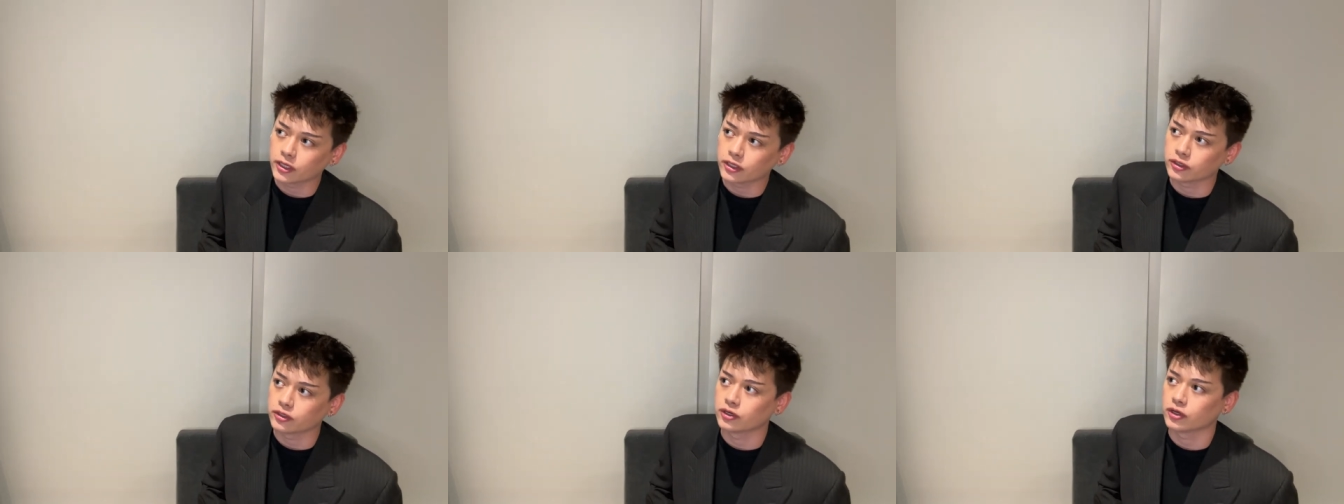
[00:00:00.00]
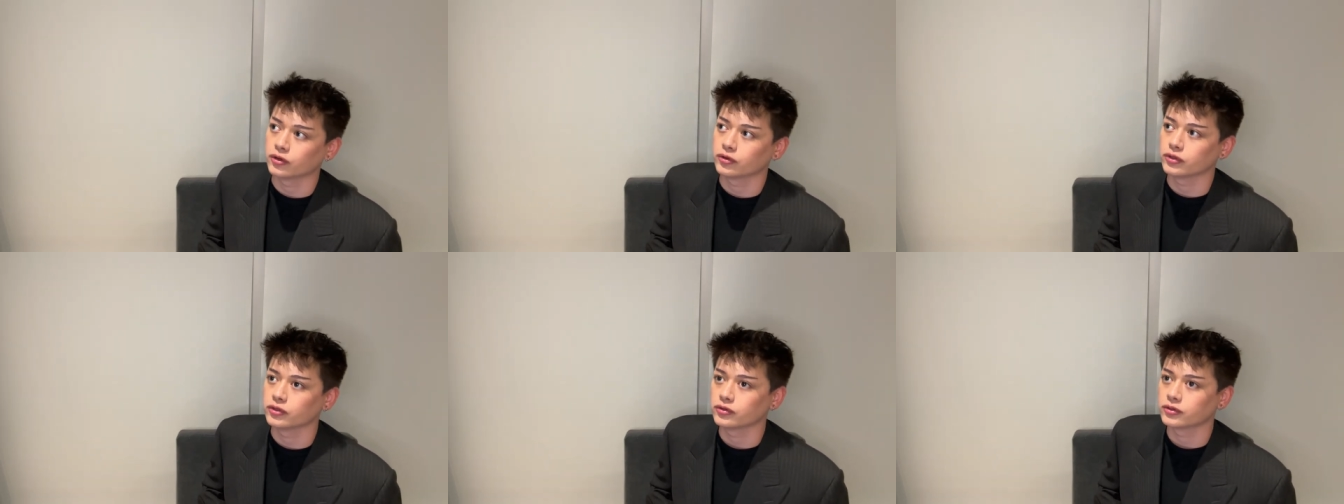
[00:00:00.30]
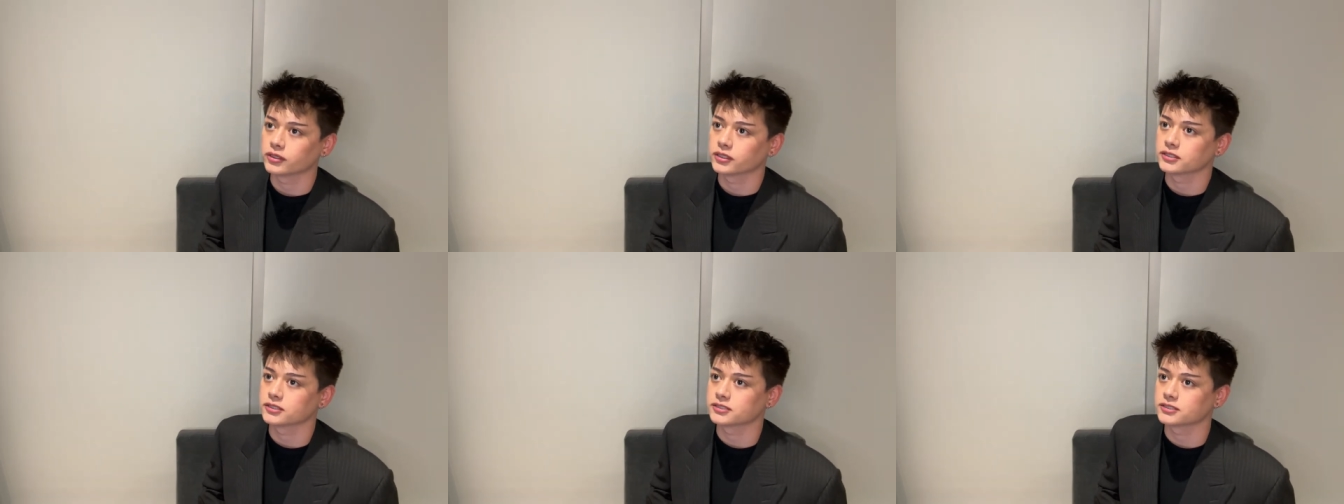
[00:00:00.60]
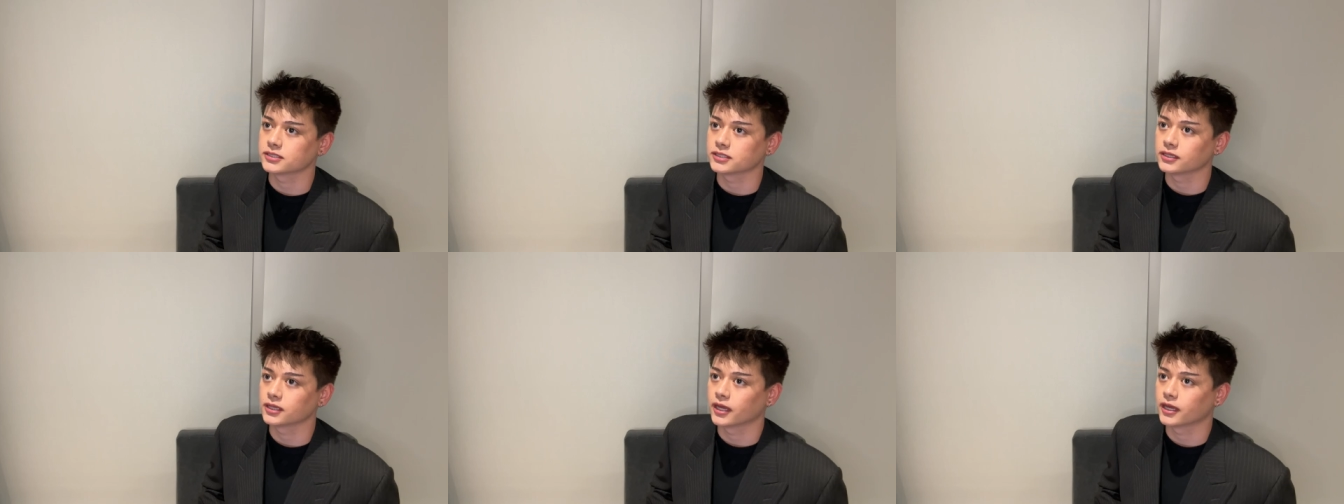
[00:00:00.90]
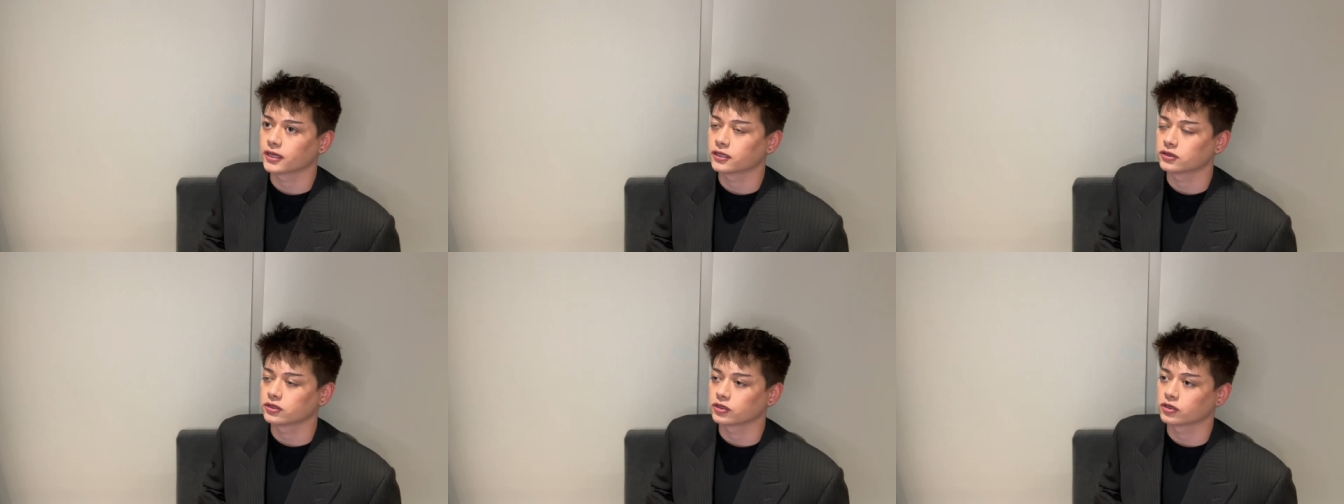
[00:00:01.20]
you know, you can see
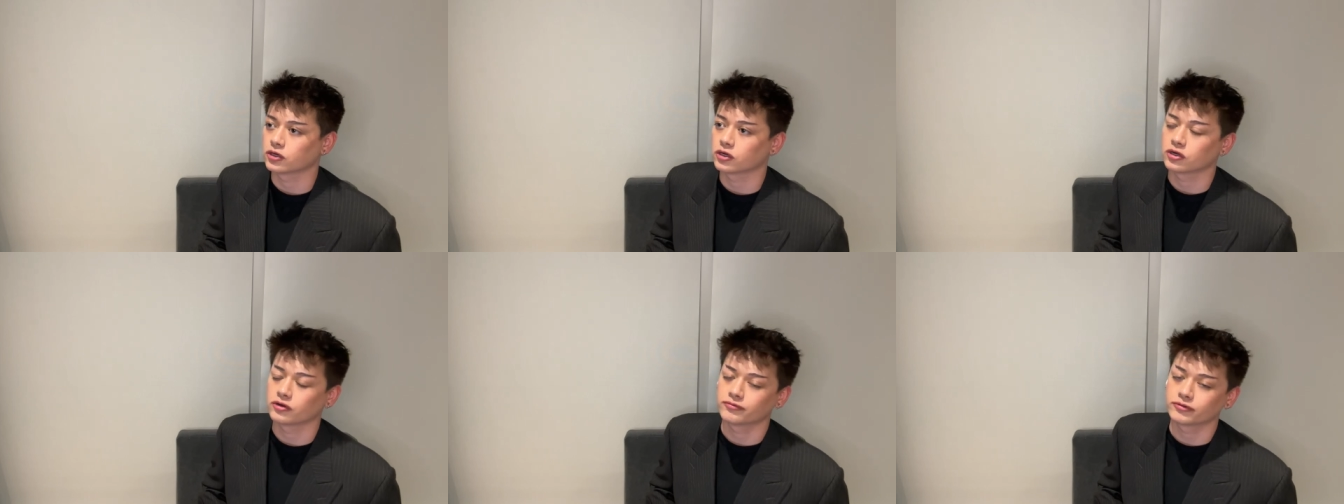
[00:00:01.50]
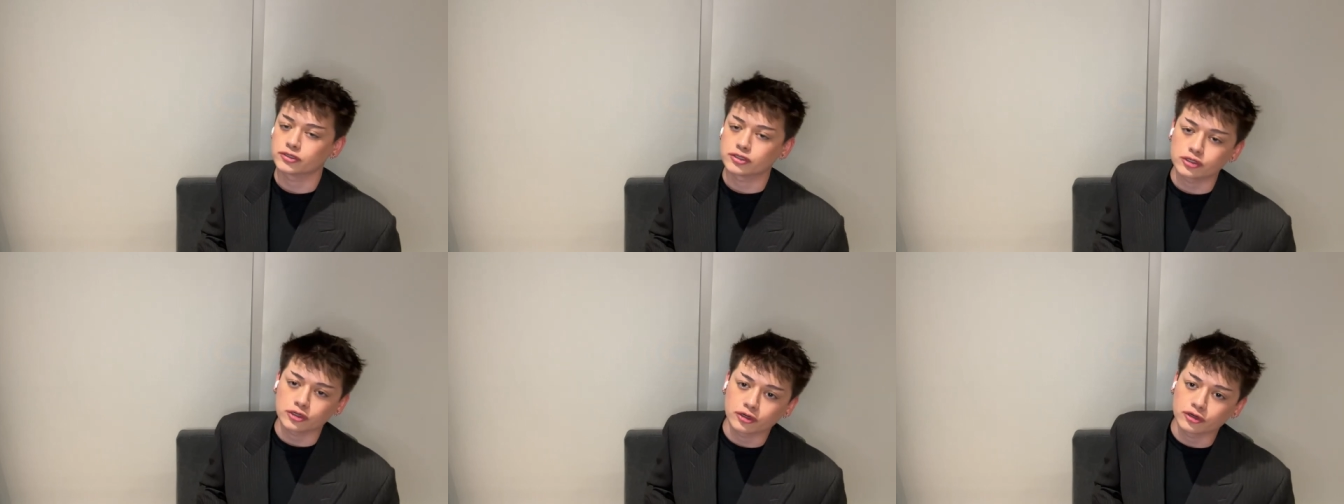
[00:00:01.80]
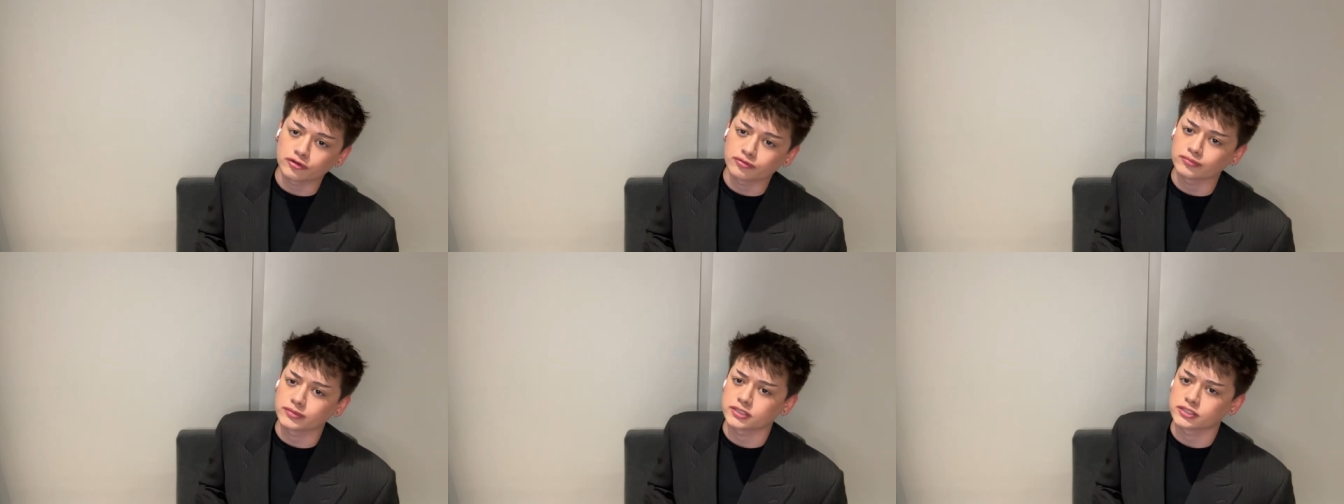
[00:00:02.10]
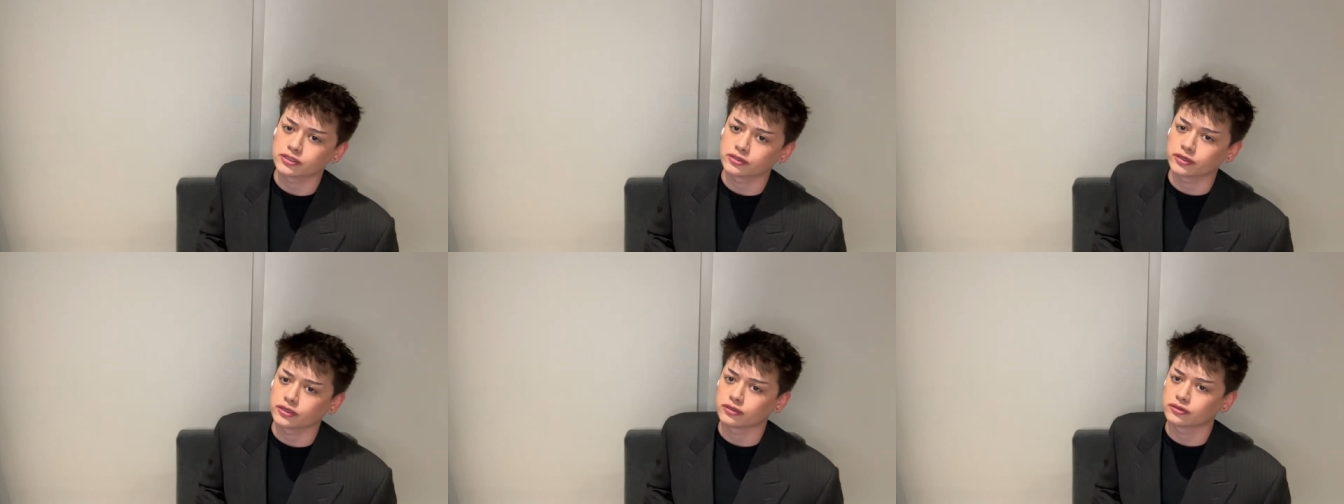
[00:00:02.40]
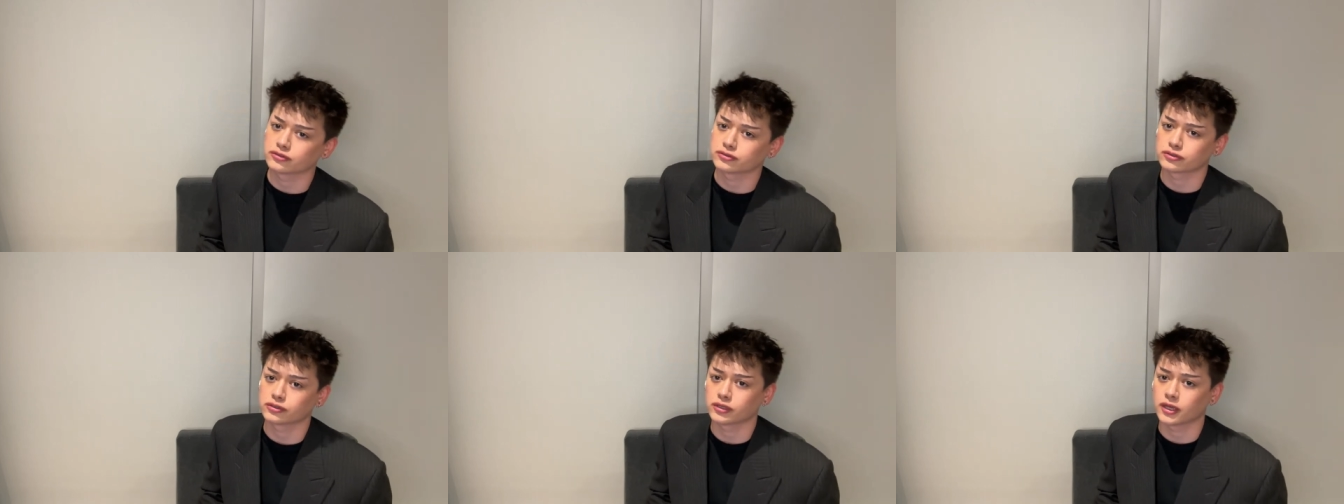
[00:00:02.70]
like the curvature of
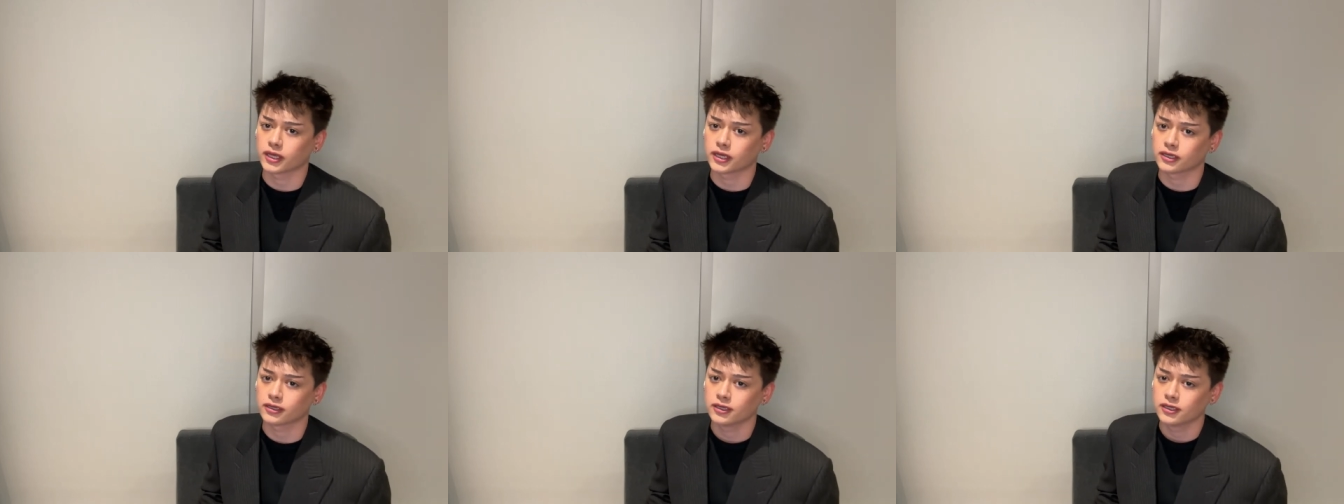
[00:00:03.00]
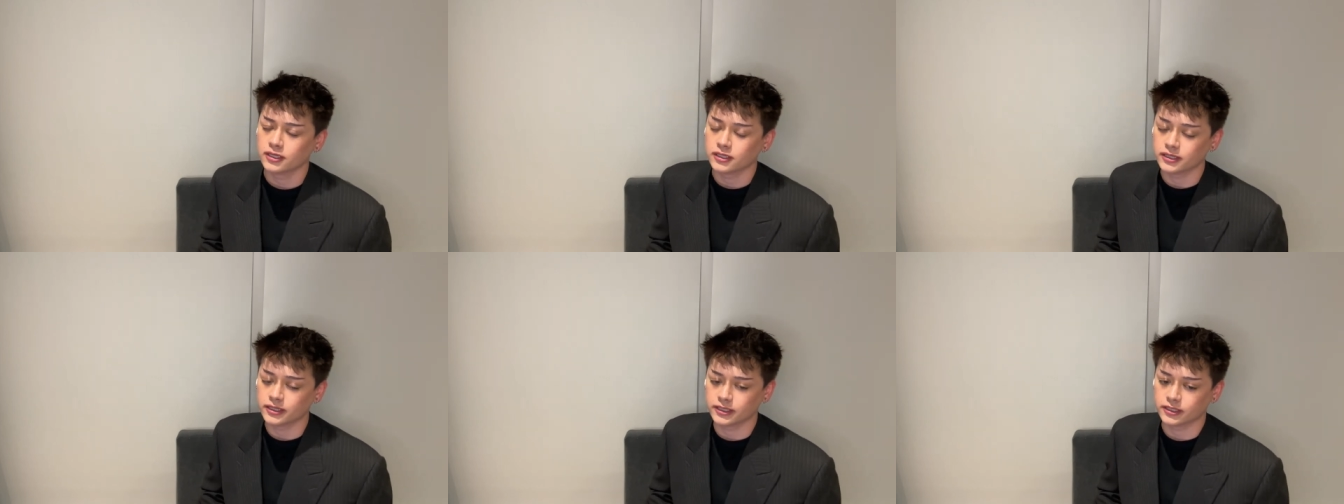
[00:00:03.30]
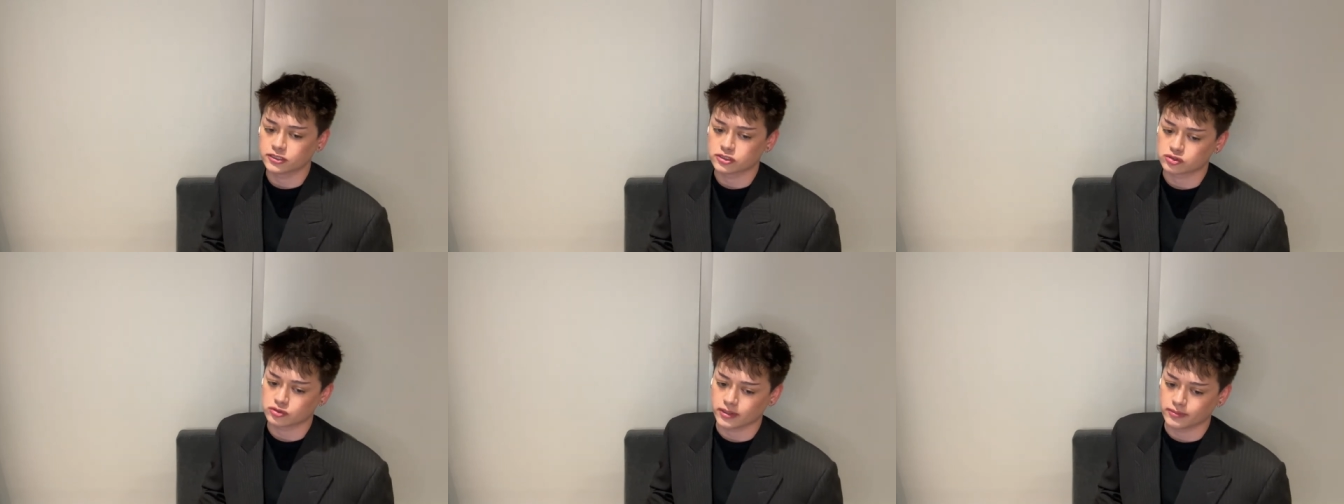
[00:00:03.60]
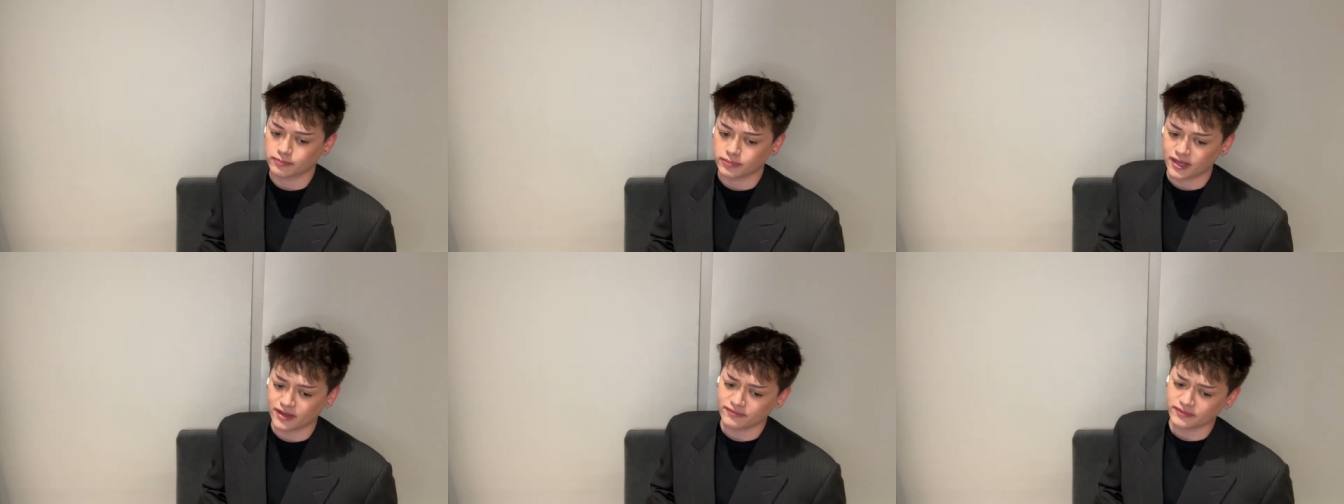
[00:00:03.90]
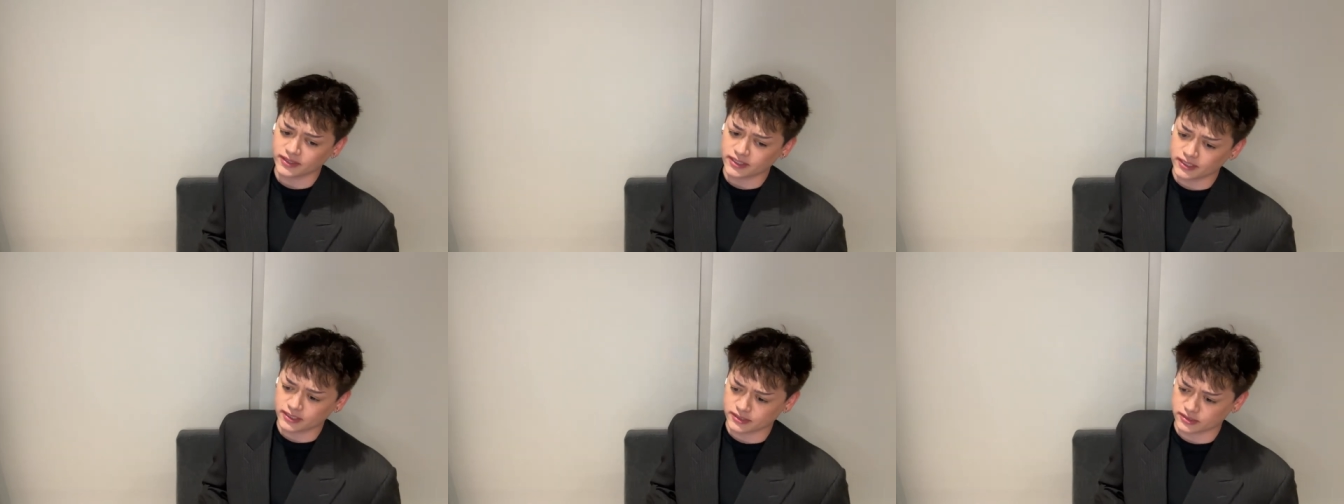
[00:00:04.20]
materials or like the extreme
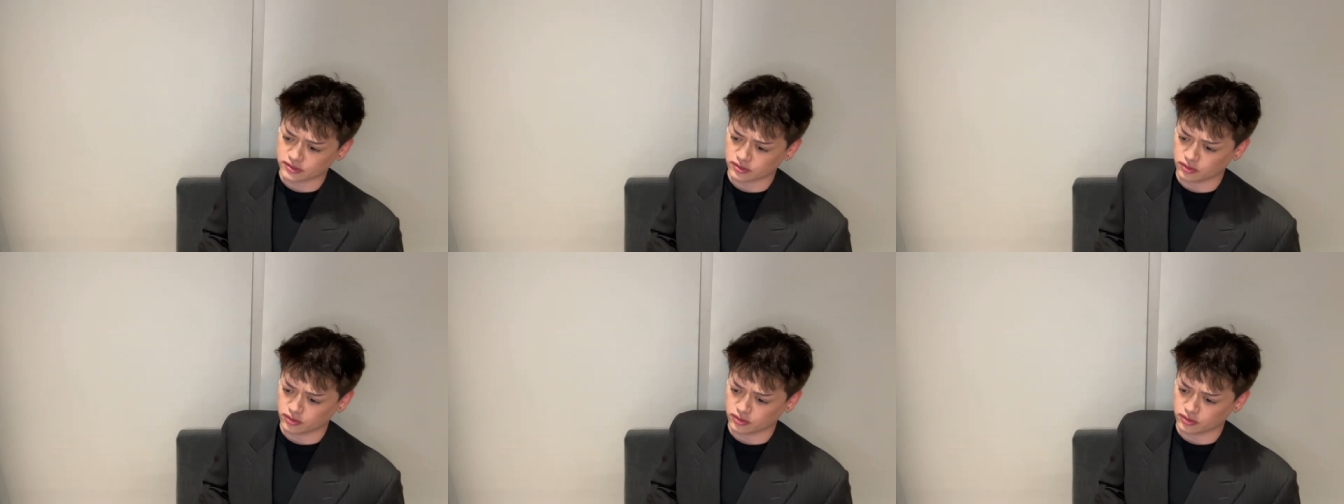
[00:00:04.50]
puffiness